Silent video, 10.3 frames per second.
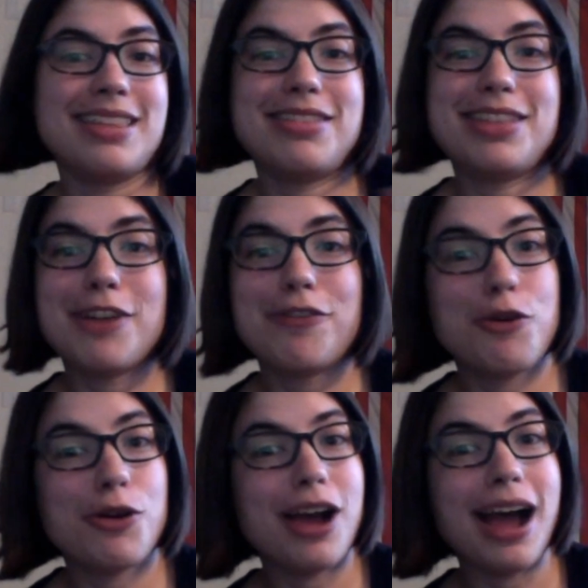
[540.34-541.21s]

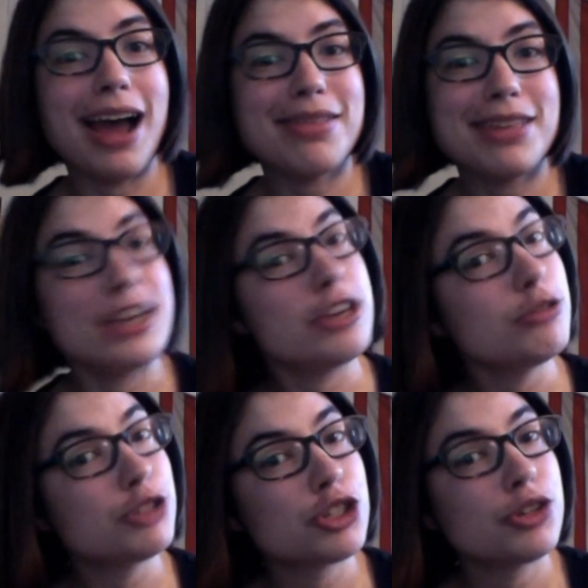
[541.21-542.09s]
Therefore, I think
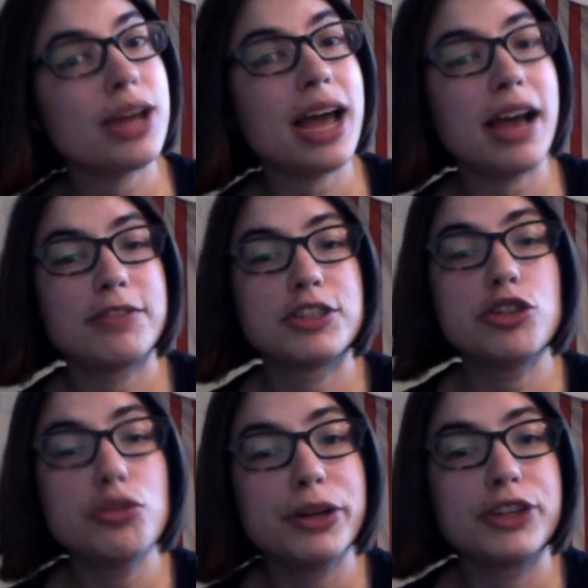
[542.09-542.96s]
you shouldn't have
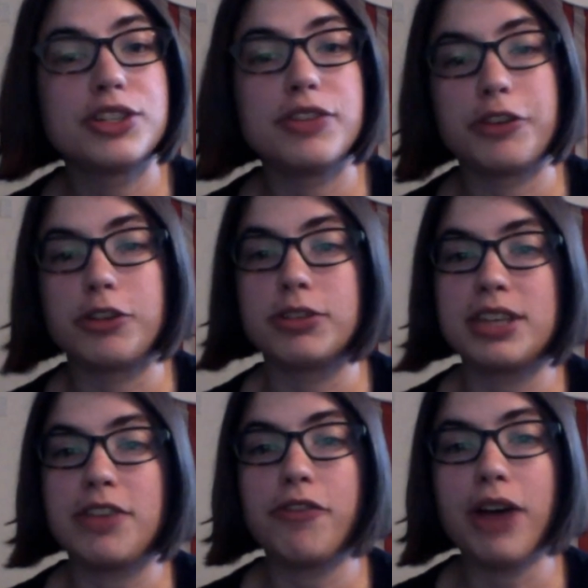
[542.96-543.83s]
too much
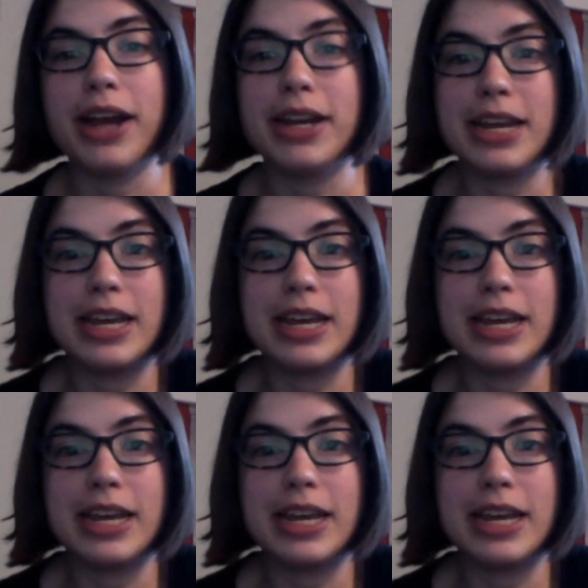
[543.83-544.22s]
difficulty finding